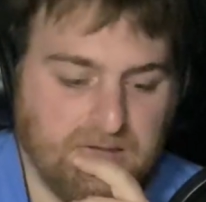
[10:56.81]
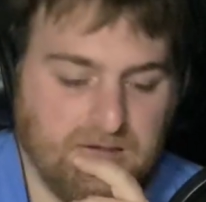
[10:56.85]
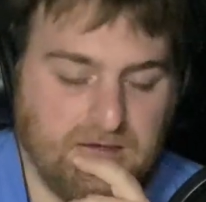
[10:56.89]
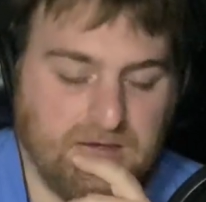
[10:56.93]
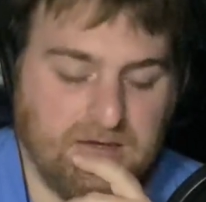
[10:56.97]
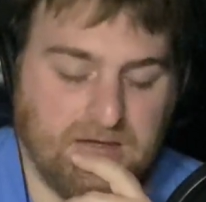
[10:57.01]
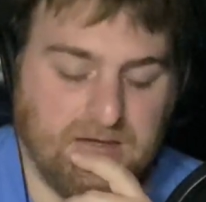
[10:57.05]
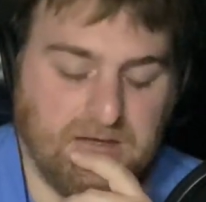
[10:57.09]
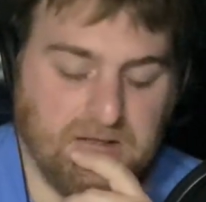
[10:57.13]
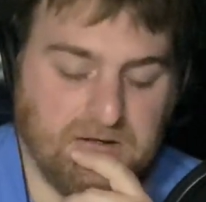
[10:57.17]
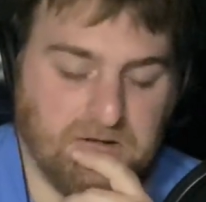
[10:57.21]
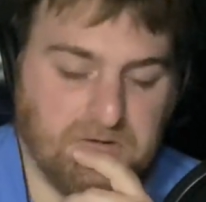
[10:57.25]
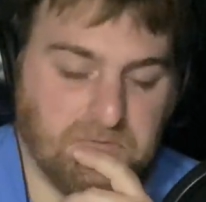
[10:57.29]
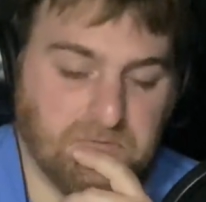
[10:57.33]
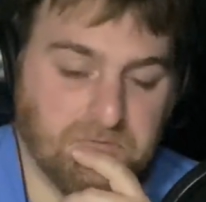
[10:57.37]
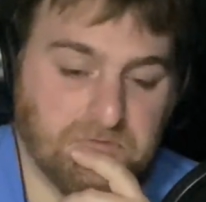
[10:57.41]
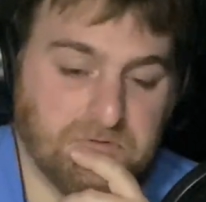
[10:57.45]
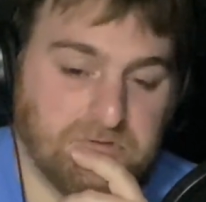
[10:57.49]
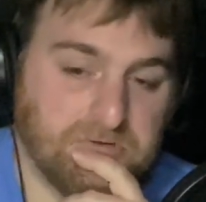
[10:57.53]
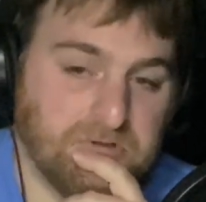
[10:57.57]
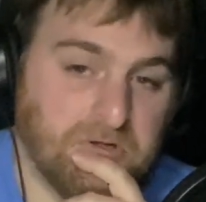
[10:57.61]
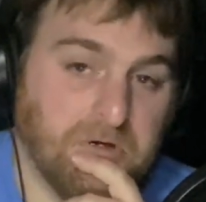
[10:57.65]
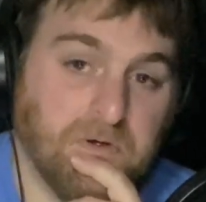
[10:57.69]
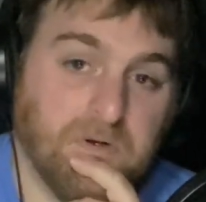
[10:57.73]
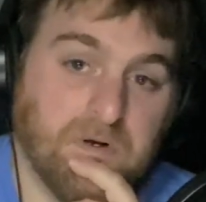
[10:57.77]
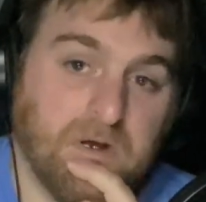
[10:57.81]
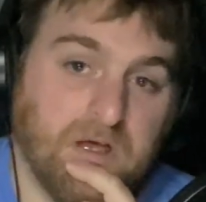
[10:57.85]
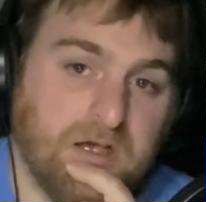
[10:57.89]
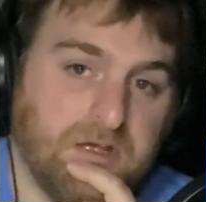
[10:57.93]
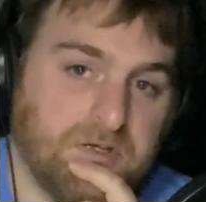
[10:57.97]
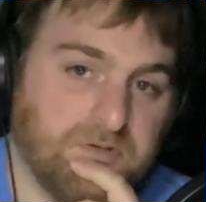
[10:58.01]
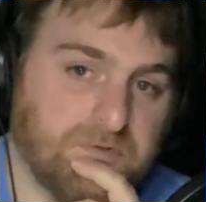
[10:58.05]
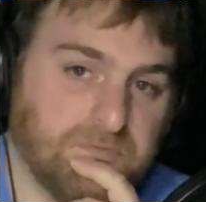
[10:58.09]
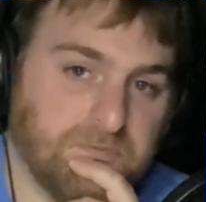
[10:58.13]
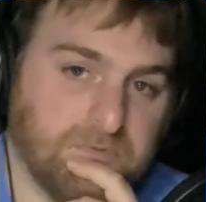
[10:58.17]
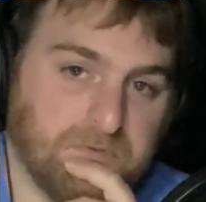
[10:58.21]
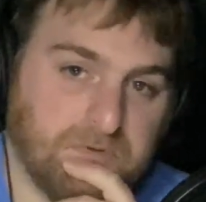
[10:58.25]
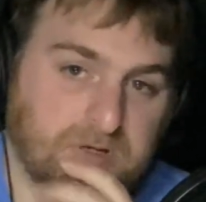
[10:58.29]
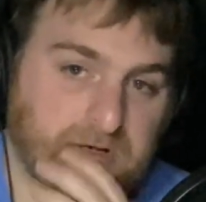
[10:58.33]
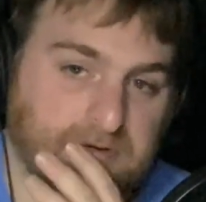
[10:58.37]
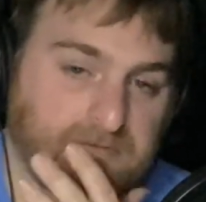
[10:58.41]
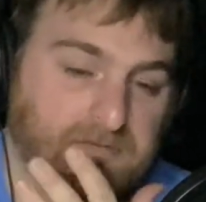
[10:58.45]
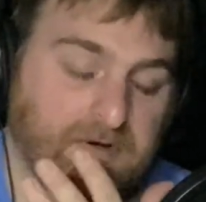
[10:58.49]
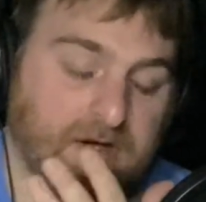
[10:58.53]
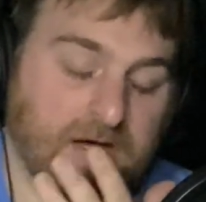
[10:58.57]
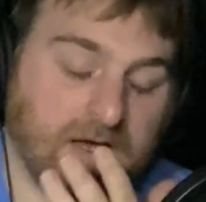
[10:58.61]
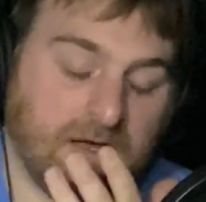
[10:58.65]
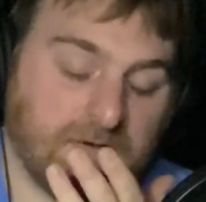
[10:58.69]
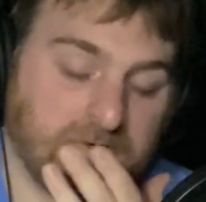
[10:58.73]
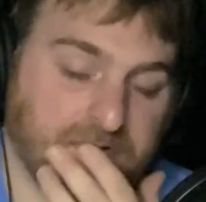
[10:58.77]
and it was so nice when I
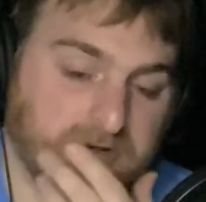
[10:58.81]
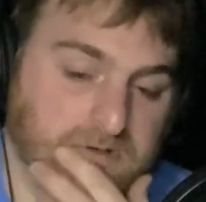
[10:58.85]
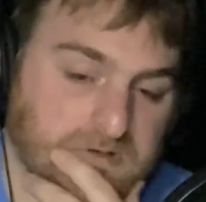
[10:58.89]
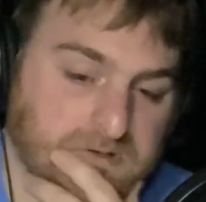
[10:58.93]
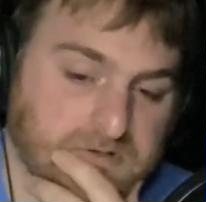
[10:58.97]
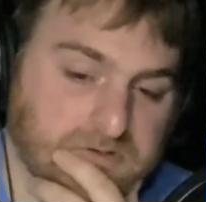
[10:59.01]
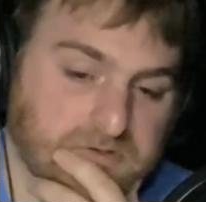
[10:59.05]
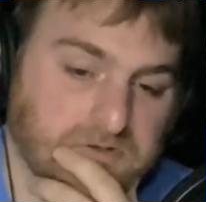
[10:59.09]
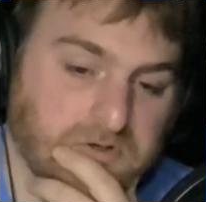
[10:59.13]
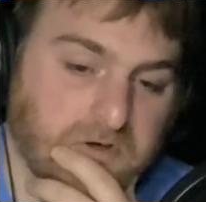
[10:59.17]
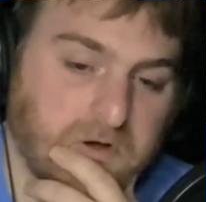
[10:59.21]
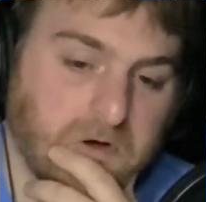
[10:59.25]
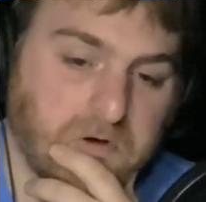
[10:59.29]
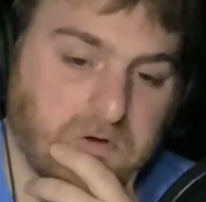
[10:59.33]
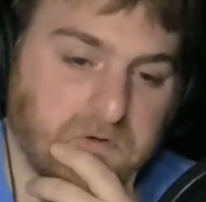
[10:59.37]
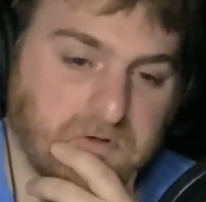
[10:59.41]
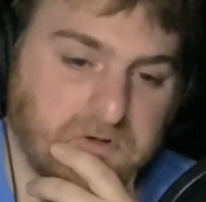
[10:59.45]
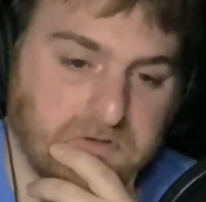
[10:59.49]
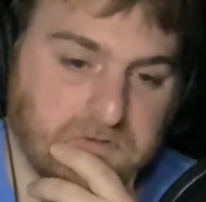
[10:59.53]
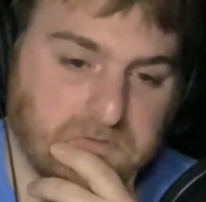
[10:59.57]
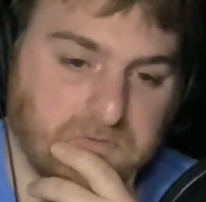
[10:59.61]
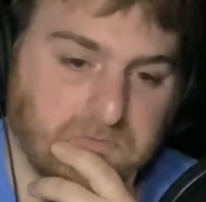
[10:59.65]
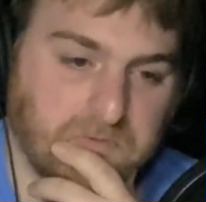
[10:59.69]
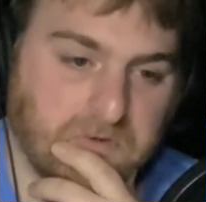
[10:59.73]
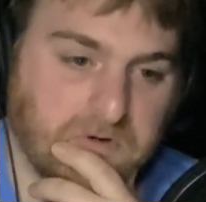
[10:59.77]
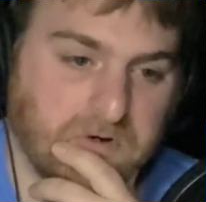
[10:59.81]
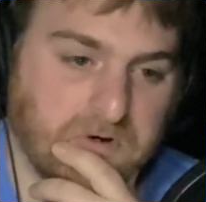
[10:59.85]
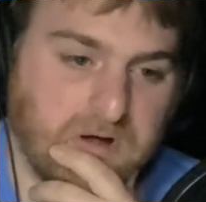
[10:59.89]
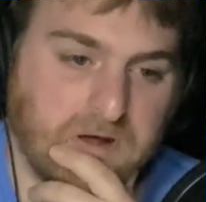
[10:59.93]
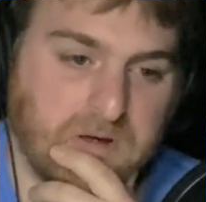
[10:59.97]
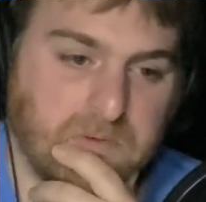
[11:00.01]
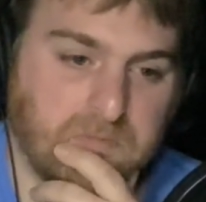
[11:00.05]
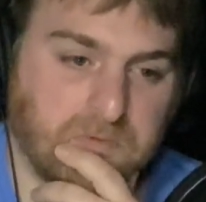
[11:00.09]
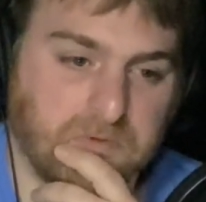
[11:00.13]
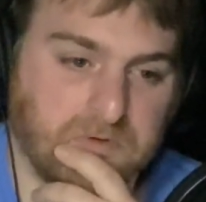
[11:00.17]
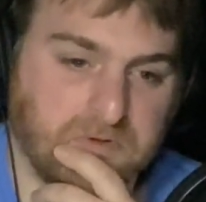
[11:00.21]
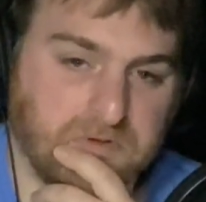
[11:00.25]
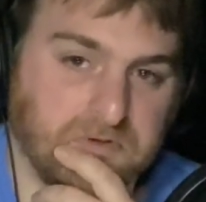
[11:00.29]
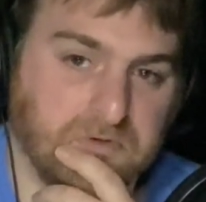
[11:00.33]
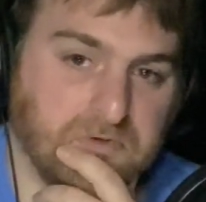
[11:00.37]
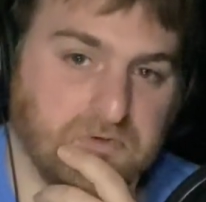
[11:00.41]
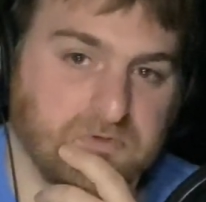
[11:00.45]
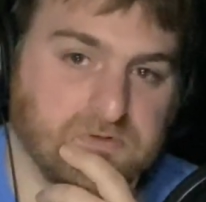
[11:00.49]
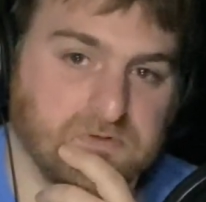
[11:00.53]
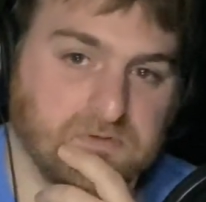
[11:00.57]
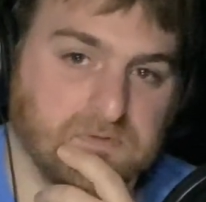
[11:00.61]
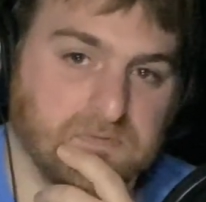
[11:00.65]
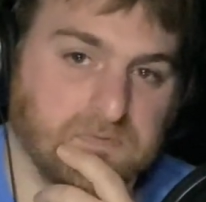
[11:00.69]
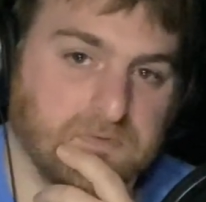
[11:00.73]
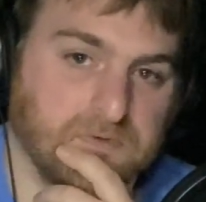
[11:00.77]
finally installed it and we were able to
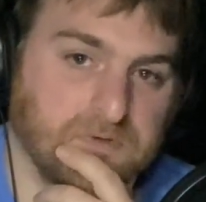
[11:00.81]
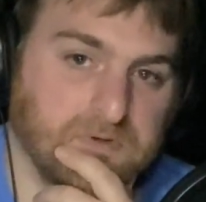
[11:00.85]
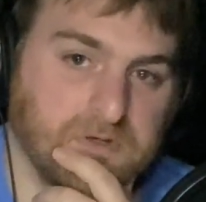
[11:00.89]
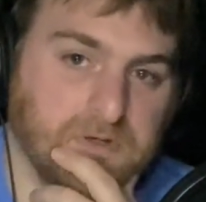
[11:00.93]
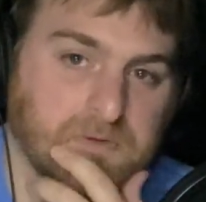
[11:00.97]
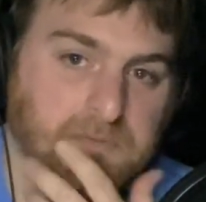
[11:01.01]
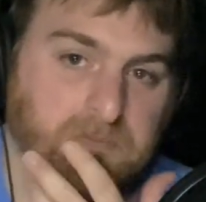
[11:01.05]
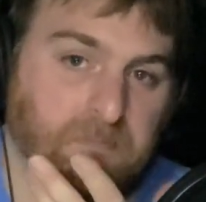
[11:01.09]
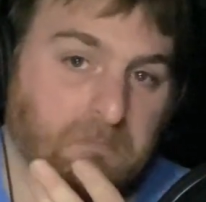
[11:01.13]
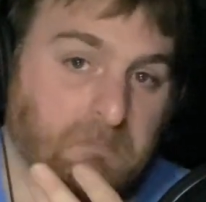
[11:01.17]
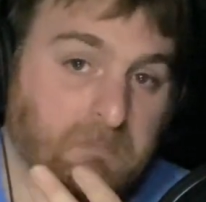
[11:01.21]
use it for the